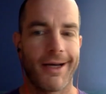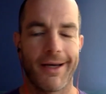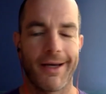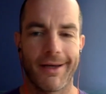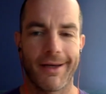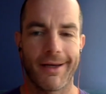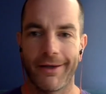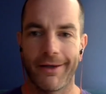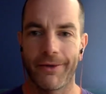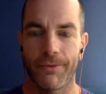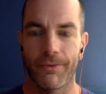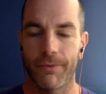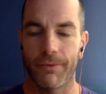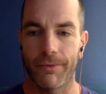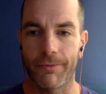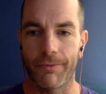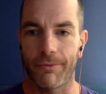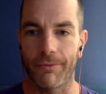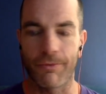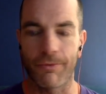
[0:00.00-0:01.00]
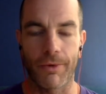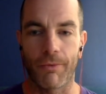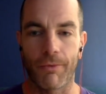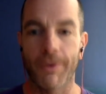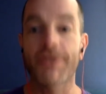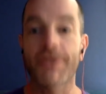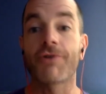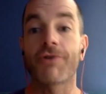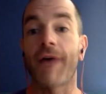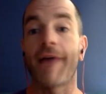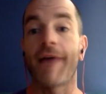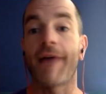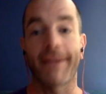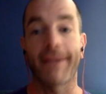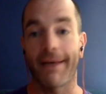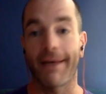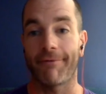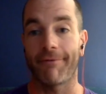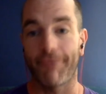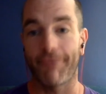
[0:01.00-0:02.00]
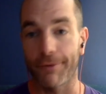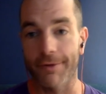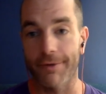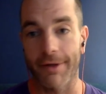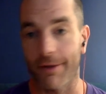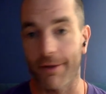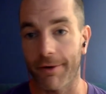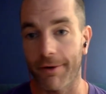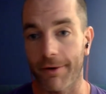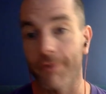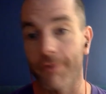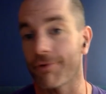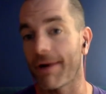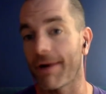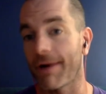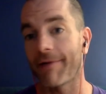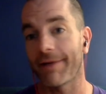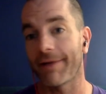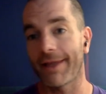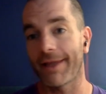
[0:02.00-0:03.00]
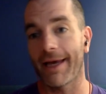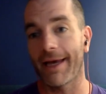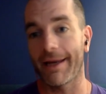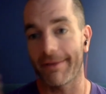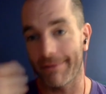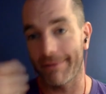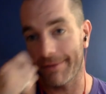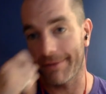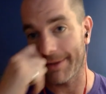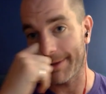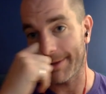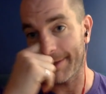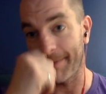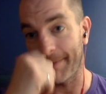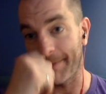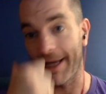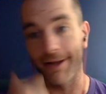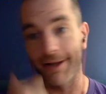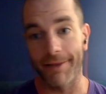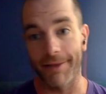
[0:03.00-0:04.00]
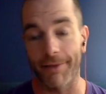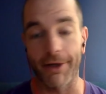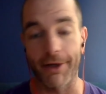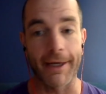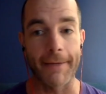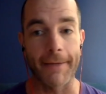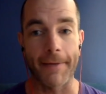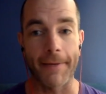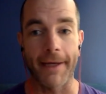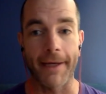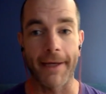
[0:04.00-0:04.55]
You know, what's driving that force or driving that demand in the market, I guess?